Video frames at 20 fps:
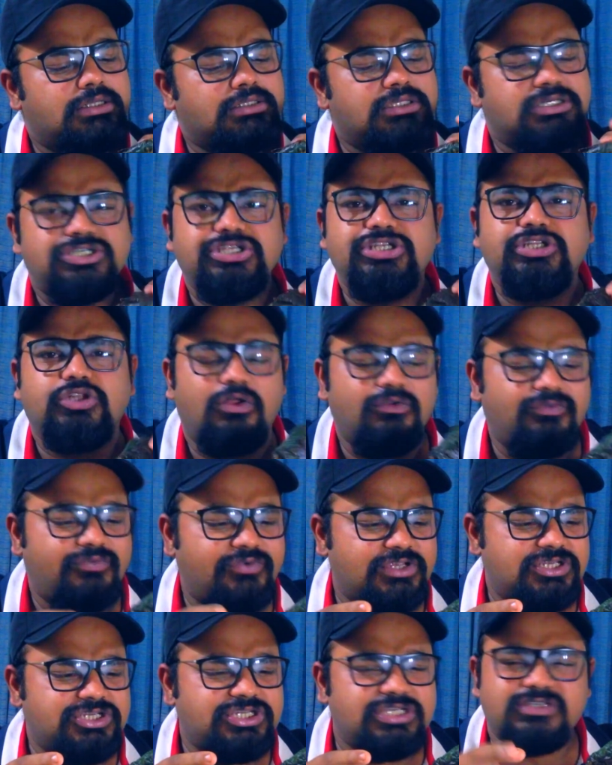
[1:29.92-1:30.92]
The shidol
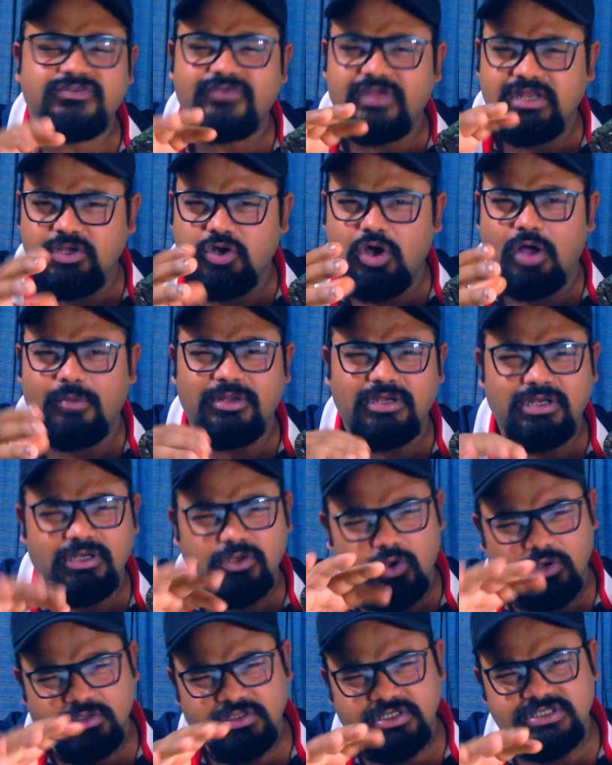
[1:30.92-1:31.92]
fish is very common in
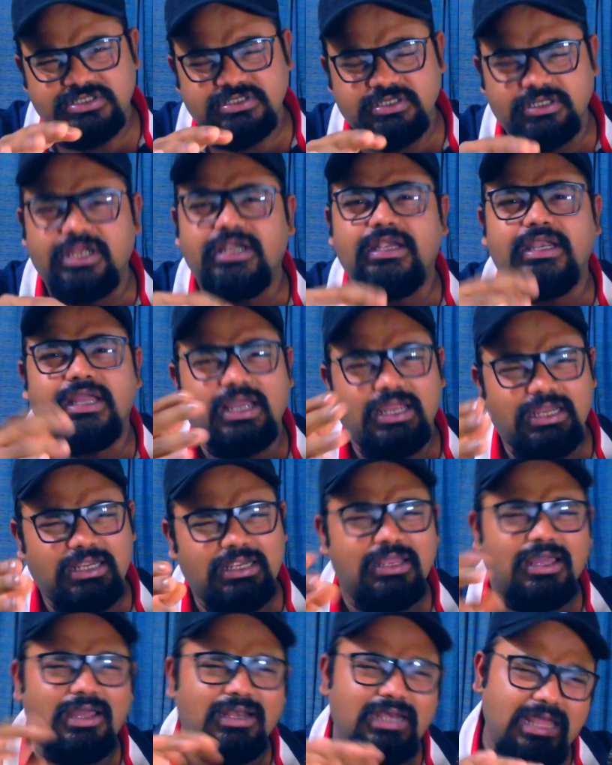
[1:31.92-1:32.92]
northeastern India,
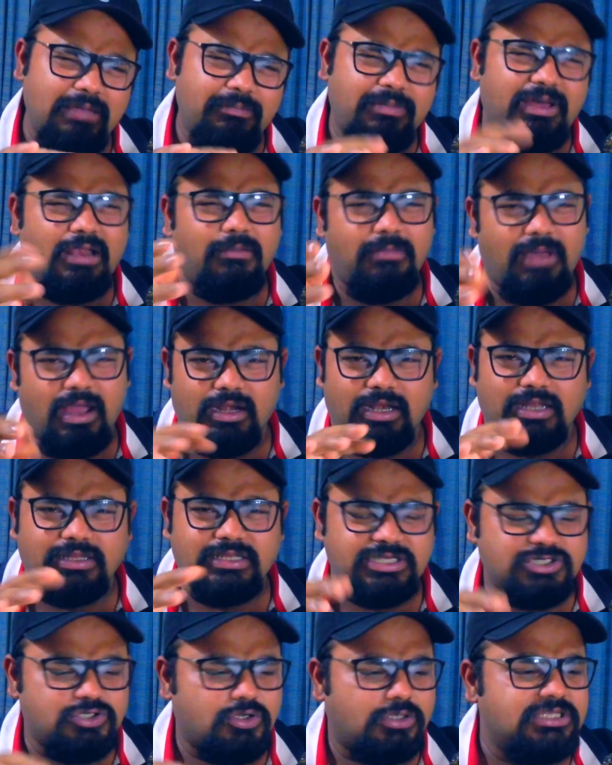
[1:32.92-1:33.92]
Nepal,
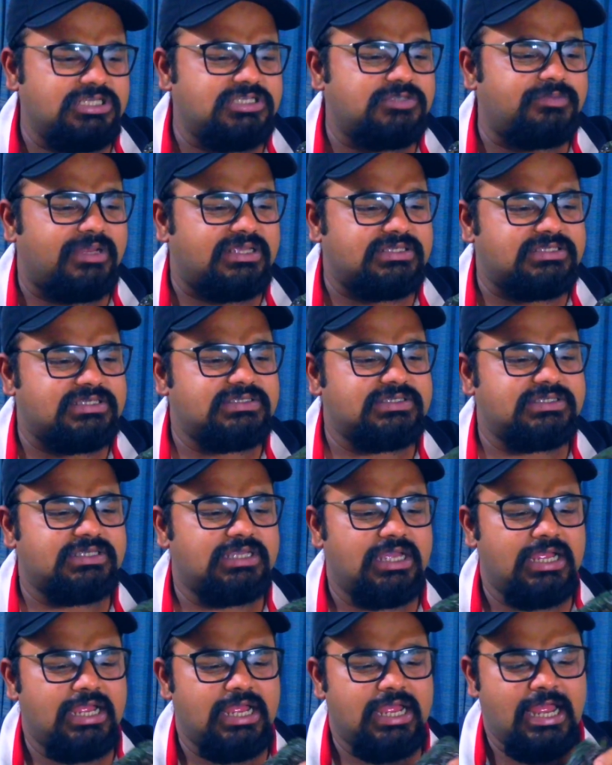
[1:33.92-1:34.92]
Bangladesh, all these places,
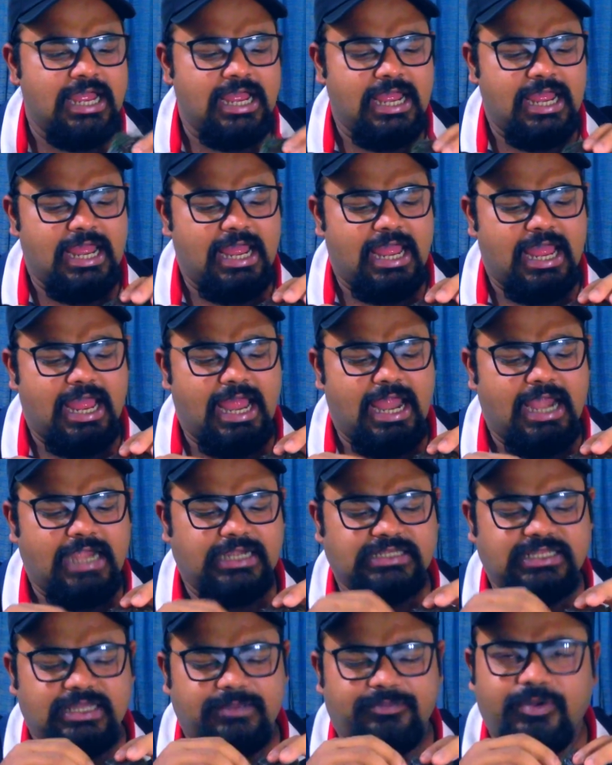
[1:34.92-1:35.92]

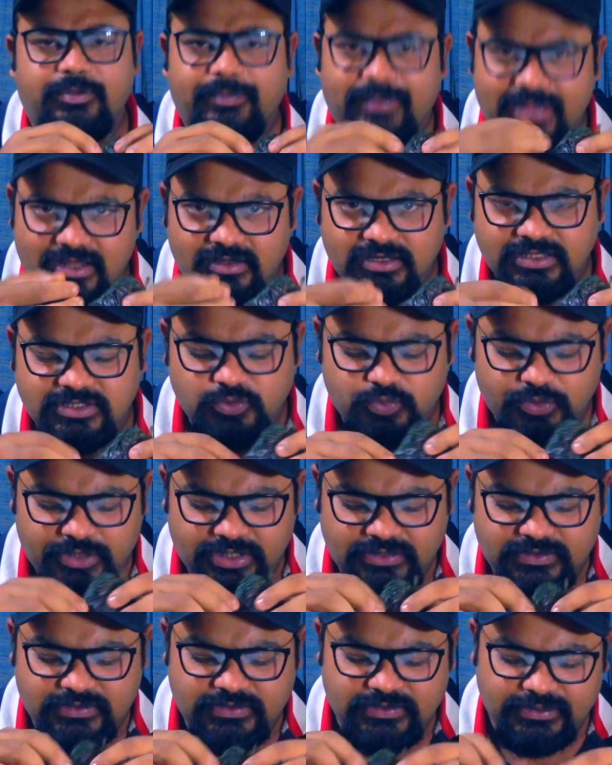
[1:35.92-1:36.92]
and they prepare it
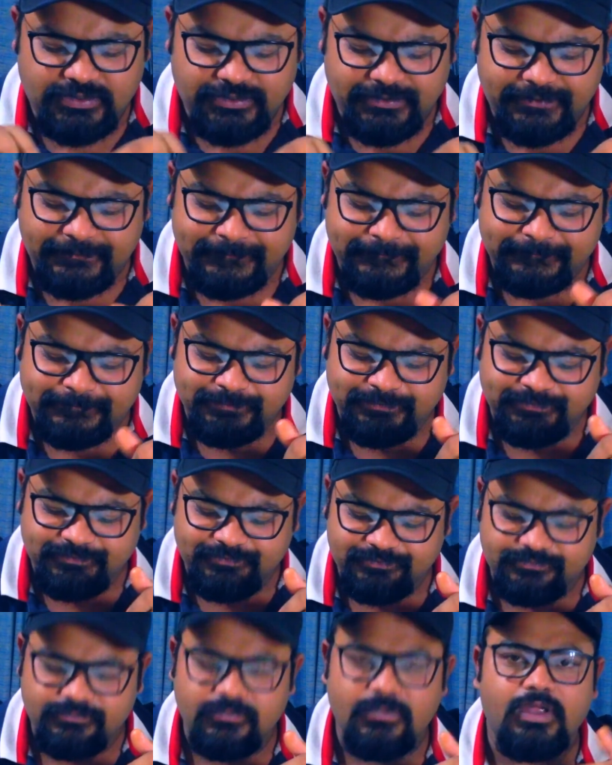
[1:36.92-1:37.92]
with
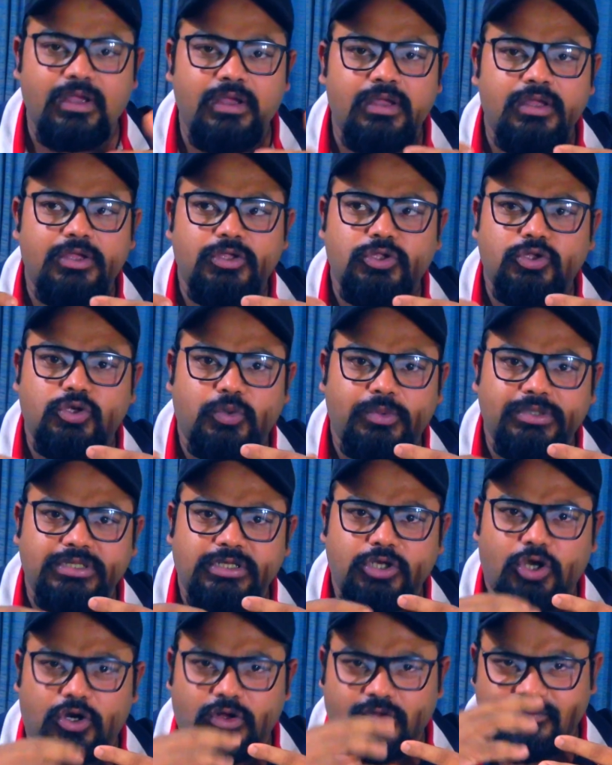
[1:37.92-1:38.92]
with
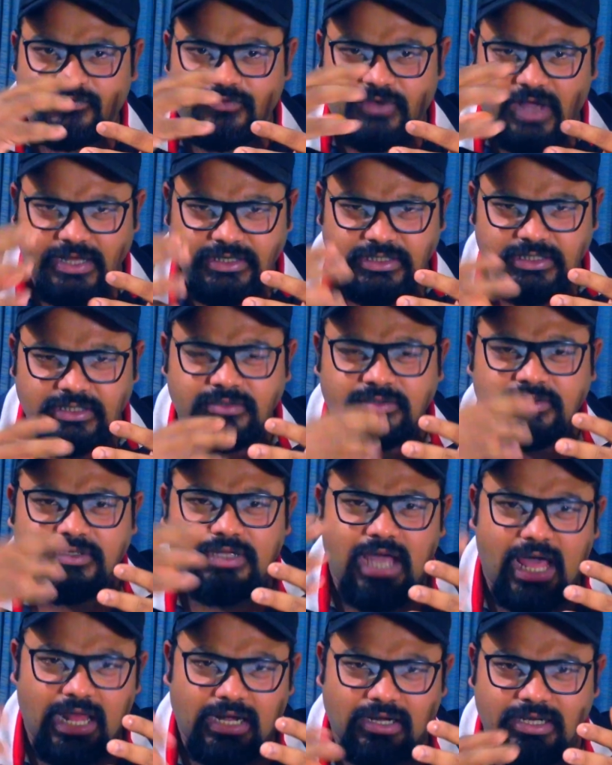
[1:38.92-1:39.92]
a lot of onion,
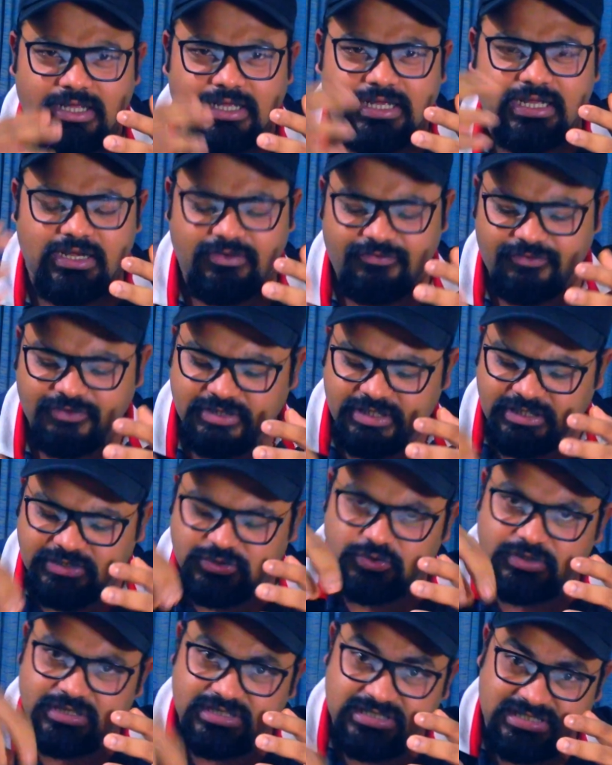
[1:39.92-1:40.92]
garlic and everything.
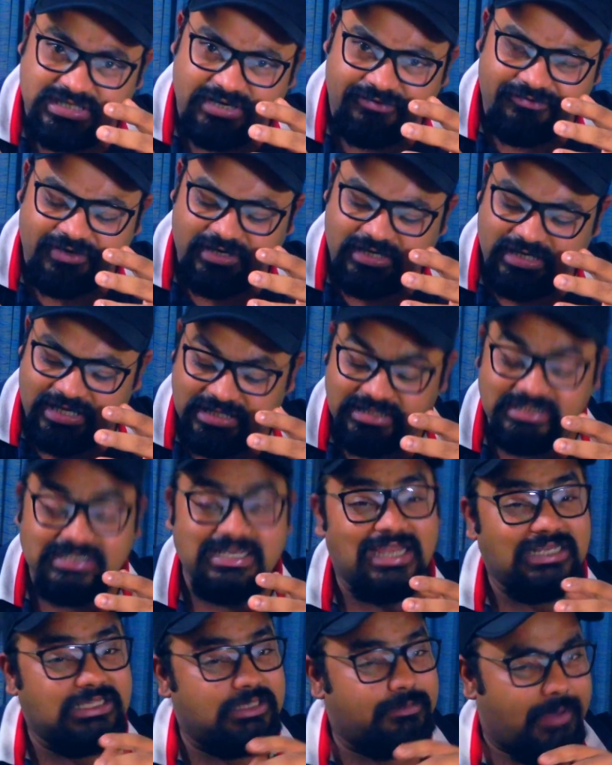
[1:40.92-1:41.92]
So they stuff it
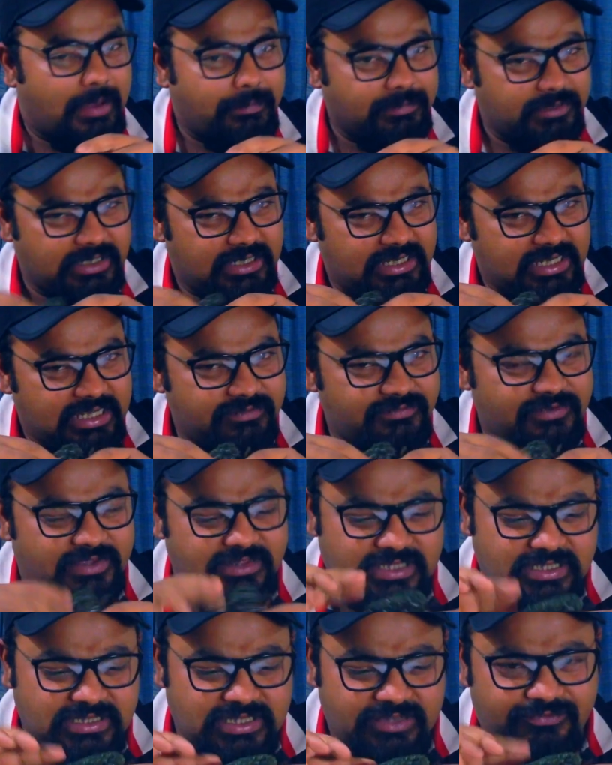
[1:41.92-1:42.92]
inside the pumpkin leaf
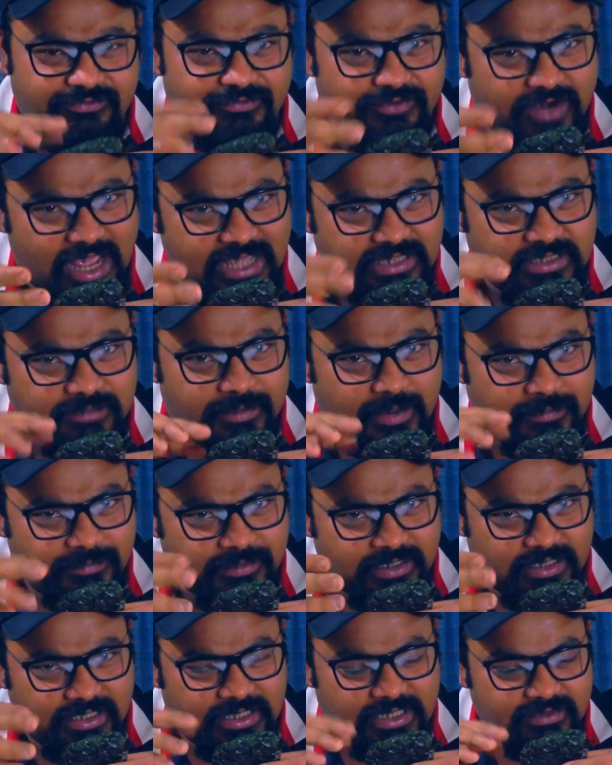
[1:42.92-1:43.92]
and then they fry the
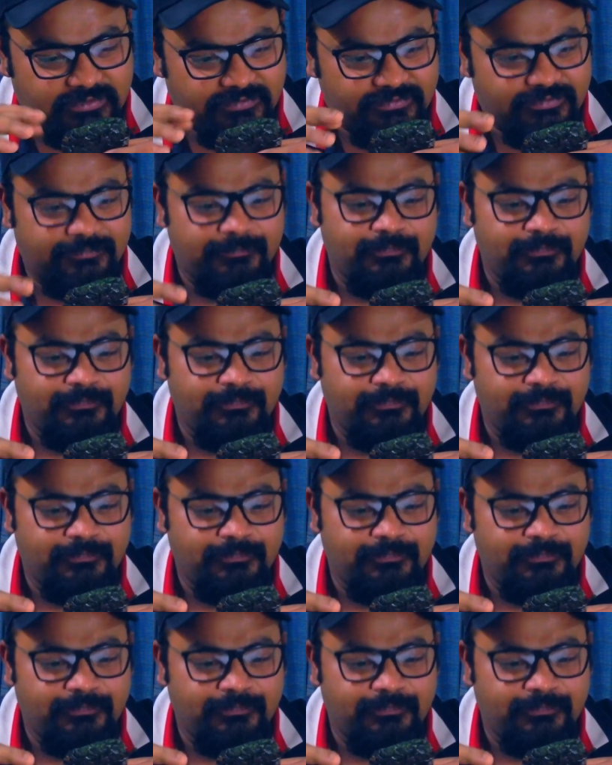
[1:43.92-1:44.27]
pumpkin leaf,